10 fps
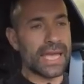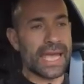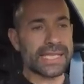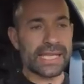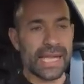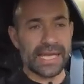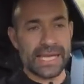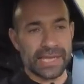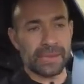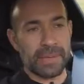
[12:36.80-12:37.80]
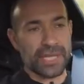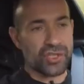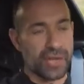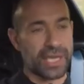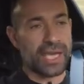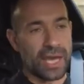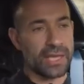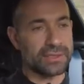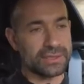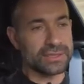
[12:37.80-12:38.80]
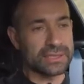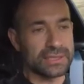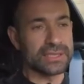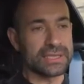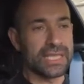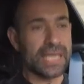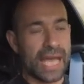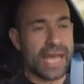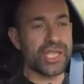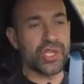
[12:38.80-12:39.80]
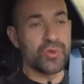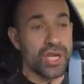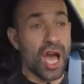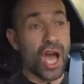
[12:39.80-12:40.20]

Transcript: it's a little bit trickier. And you